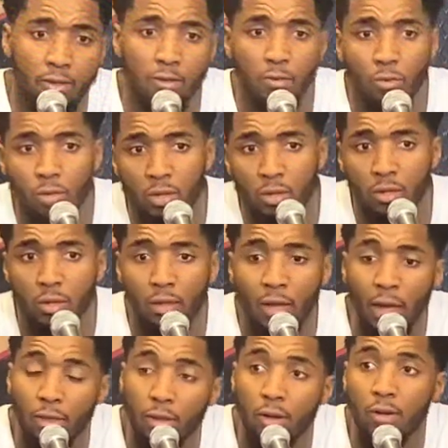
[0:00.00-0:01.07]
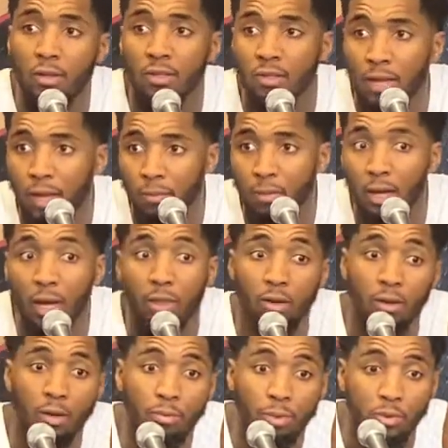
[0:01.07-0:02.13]
and how they're going to attack me, how they're
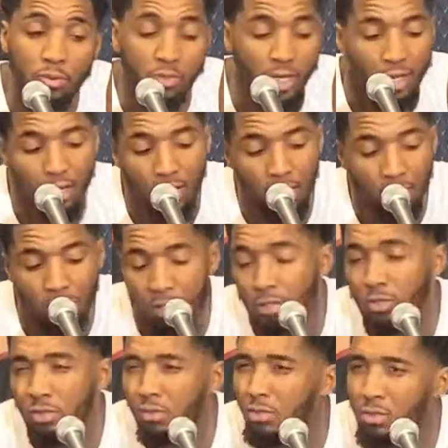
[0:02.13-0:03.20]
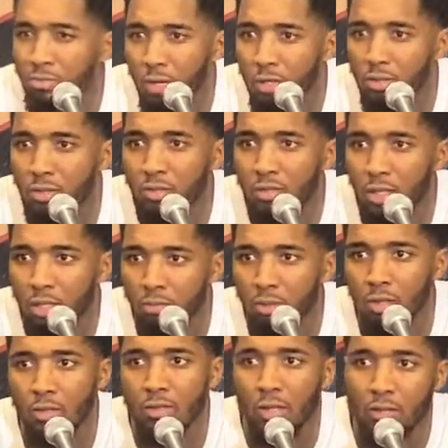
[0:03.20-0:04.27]
going to approach the second half. I didn't shoot as much in the second
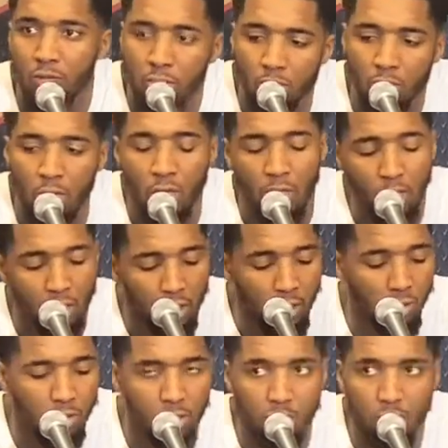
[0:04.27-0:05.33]
because I knew they were going to